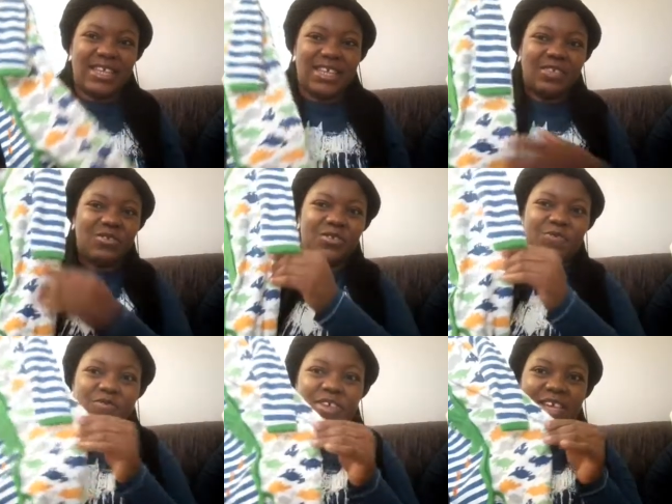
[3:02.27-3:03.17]
I don't know
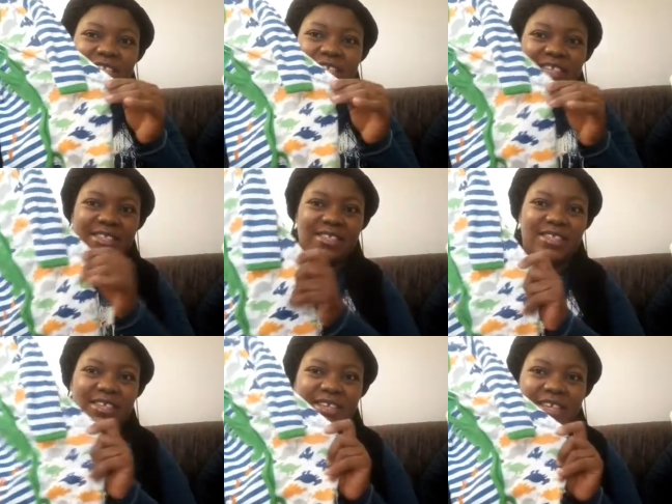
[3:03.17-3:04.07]
if you guys can
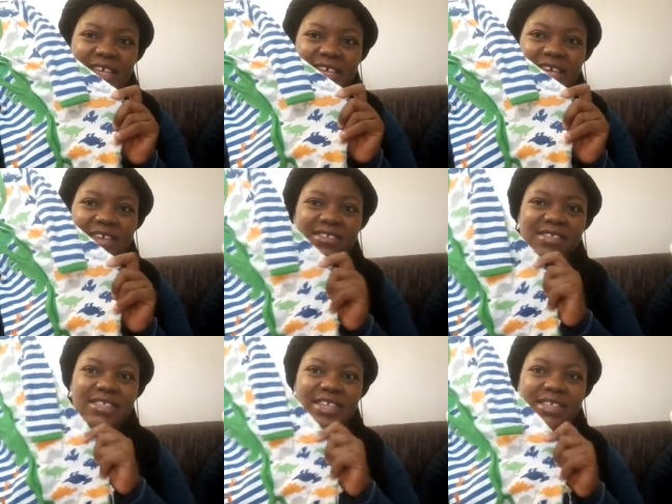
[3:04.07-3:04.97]
see. Can you
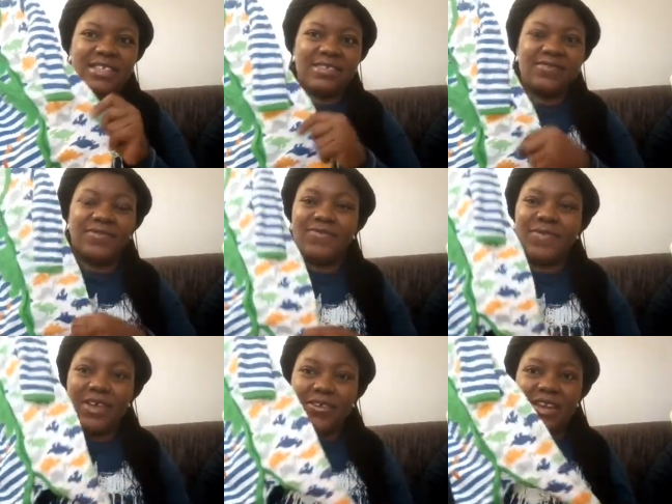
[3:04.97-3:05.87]
see that?
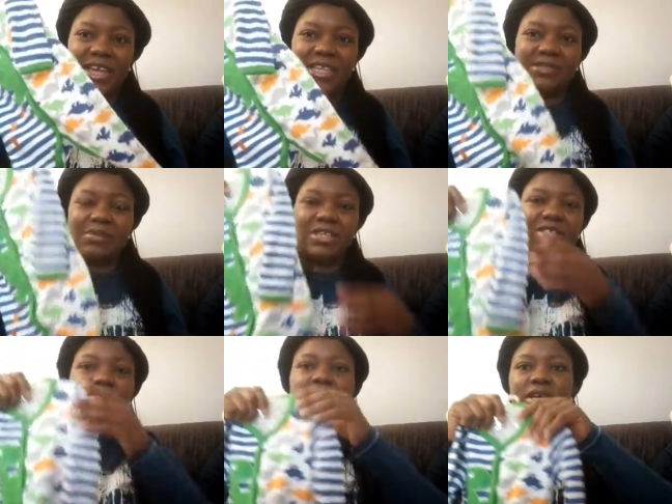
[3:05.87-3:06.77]
Very nice
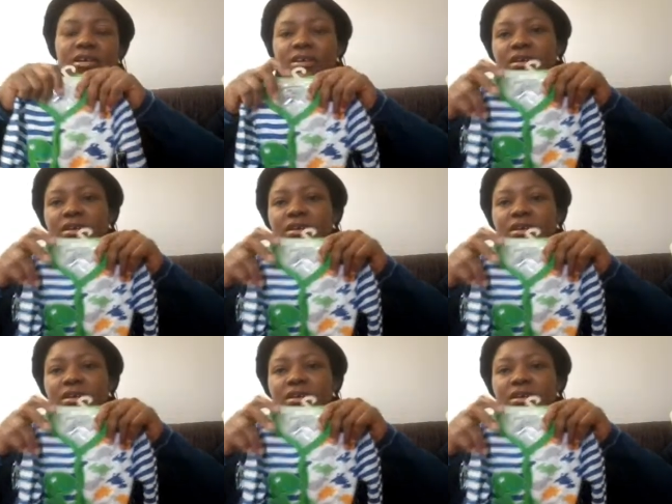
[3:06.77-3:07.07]
material.